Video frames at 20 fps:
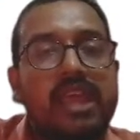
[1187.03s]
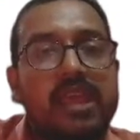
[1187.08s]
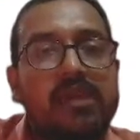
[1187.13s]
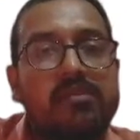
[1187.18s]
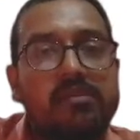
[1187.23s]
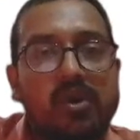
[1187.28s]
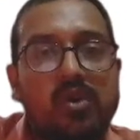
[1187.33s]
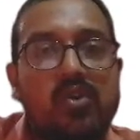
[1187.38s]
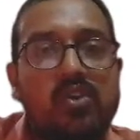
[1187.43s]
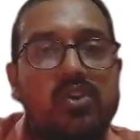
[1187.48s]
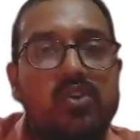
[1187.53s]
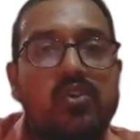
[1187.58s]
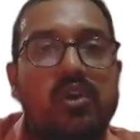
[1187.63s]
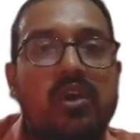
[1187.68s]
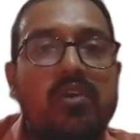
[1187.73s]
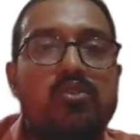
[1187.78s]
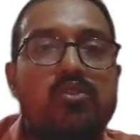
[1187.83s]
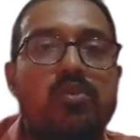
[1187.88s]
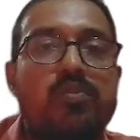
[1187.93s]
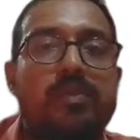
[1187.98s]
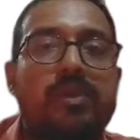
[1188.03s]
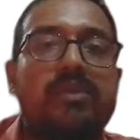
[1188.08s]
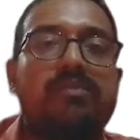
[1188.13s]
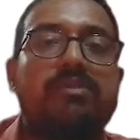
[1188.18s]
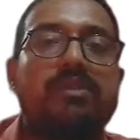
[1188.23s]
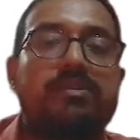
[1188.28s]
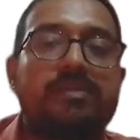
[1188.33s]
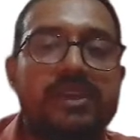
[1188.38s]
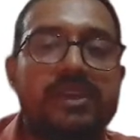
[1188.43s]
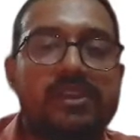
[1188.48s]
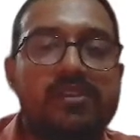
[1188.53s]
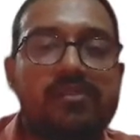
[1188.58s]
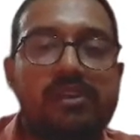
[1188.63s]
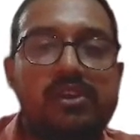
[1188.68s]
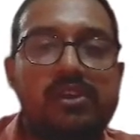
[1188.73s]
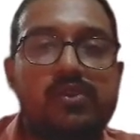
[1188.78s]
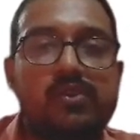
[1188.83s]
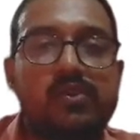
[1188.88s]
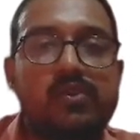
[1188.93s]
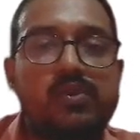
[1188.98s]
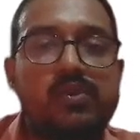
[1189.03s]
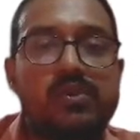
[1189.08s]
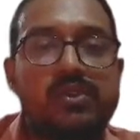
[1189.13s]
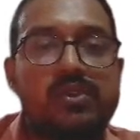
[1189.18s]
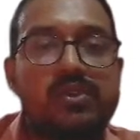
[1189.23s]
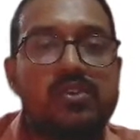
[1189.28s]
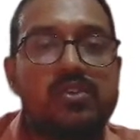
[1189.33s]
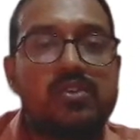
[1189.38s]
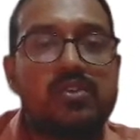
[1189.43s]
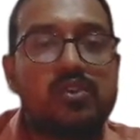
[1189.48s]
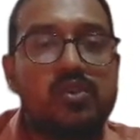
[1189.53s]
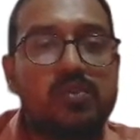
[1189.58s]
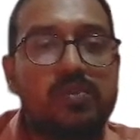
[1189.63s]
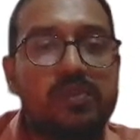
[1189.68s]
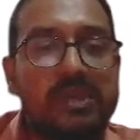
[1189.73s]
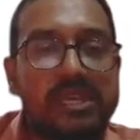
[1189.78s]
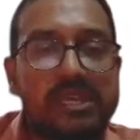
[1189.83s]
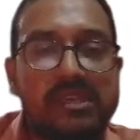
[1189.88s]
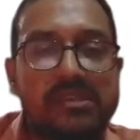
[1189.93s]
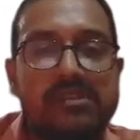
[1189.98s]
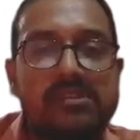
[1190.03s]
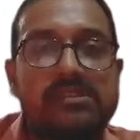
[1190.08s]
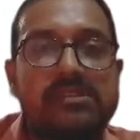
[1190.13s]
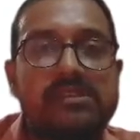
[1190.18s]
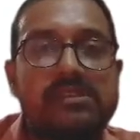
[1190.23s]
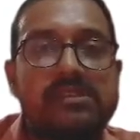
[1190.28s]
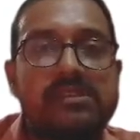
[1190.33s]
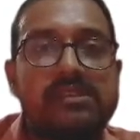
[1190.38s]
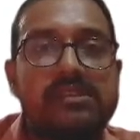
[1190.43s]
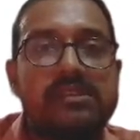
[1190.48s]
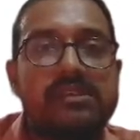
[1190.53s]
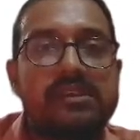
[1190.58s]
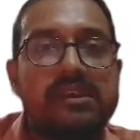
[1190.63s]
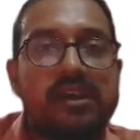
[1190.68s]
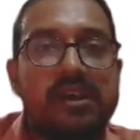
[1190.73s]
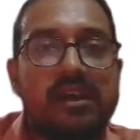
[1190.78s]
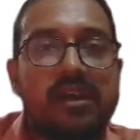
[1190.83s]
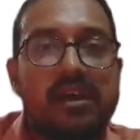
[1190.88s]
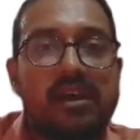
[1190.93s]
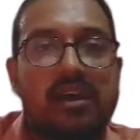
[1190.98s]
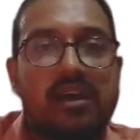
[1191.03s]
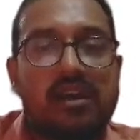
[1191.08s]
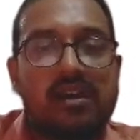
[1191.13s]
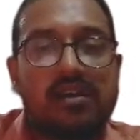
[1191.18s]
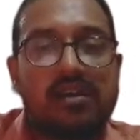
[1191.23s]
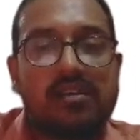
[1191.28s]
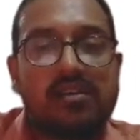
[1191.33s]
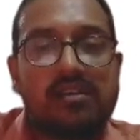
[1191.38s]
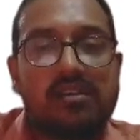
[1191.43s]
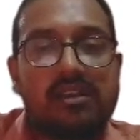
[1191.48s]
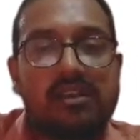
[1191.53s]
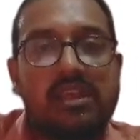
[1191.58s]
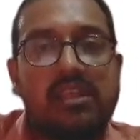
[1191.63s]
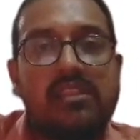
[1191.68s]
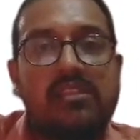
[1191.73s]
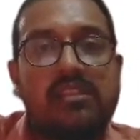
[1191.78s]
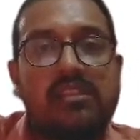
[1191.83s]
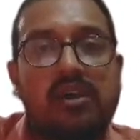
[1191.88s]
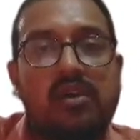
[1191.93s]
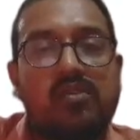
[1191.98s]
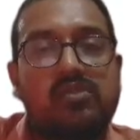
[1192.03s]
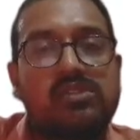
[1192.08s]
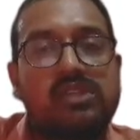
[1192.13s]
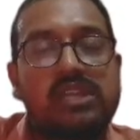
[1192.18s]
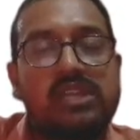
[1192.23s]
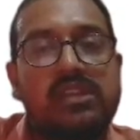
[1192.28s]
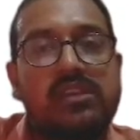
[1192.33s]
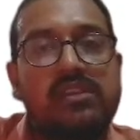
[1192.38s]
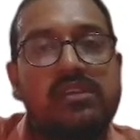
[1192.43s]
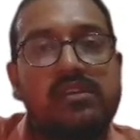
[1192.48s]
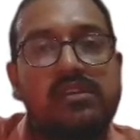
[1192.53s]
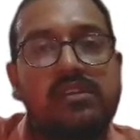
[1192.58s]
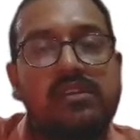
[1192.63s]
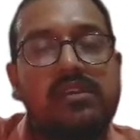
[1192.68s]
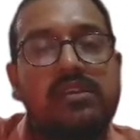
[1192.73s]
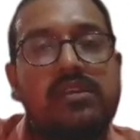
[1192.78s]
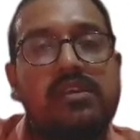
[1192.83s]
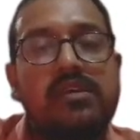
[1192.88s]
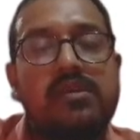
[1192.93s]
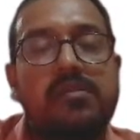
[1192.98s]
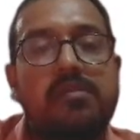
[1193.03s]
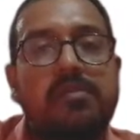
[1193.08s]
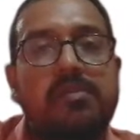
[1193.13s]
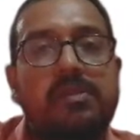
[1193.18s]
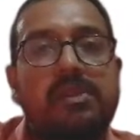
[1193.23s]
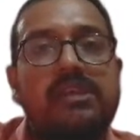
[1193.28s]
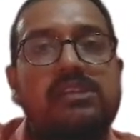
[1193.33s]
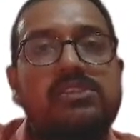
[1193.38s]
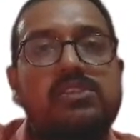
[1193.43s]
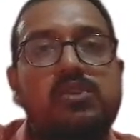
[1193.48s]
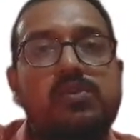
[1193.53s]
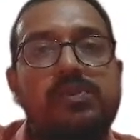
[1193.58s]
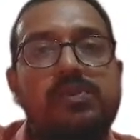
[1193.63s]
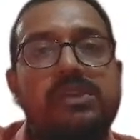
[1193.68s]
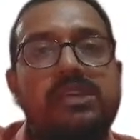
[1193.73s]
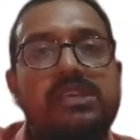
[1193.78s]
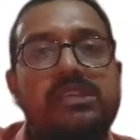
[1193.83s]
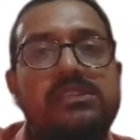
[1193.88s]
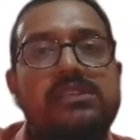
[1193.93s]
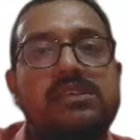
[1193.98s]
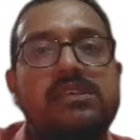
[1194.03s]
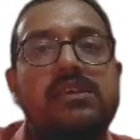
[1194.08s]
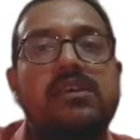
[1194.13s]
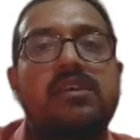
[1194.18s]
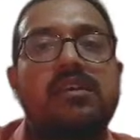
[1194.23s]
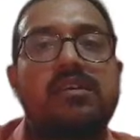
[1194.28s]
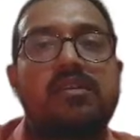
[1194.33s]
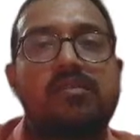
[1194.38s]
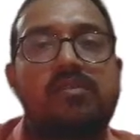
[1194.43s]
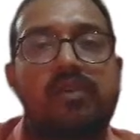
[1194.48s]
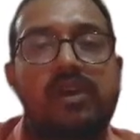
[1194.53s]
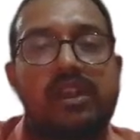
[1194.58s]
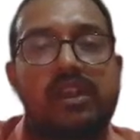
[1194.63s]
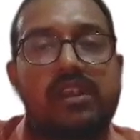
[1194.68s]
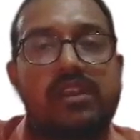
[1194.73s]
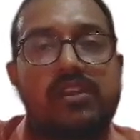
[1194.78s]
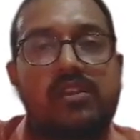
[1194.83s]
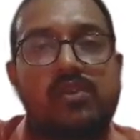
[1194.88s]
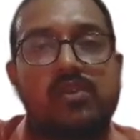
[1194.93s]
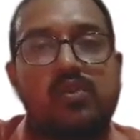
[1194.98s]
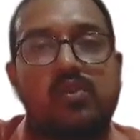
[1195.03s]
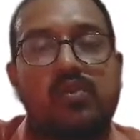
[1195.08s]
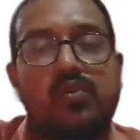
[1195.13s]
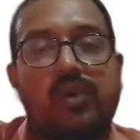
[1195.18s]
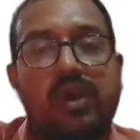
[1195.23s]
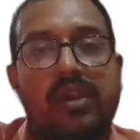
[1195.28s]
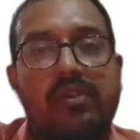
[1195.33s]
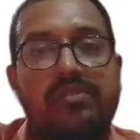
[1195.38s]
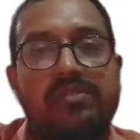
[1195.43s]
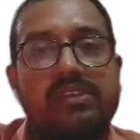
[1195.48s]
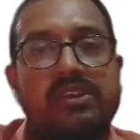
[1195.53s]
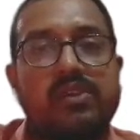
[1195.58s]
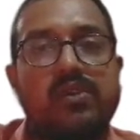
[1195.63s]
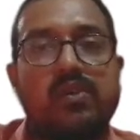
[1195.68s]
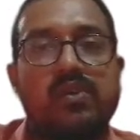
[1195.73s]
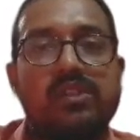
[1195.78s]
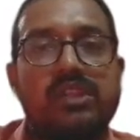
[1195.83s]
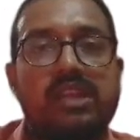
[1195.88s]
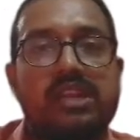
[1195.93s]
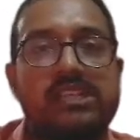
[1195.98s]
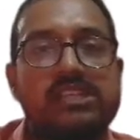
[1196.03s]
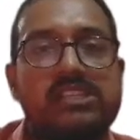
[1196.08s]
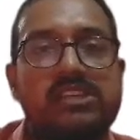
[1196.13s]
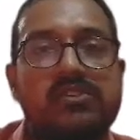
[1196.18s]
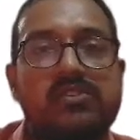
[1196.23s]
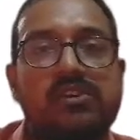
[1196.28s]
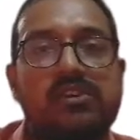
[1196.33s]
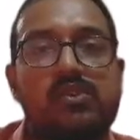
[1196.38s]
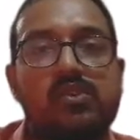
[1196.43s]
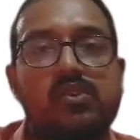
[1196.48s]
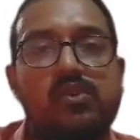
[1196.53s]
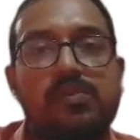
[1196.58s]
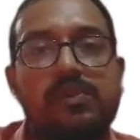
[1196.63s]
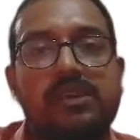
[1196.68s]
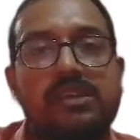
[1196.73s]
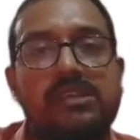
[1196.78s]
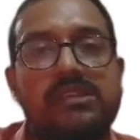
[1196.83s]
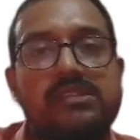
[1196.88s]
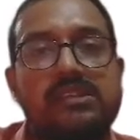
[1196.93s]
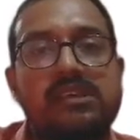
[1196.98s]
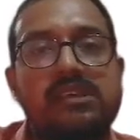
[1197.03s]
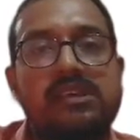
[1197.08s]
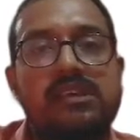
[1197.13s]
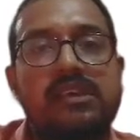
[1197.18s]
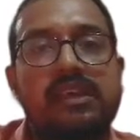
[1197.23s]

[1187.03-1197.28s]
Amount you have to pay will be equal to rupees 10,000 plus rupees 1250, that is equal to rupees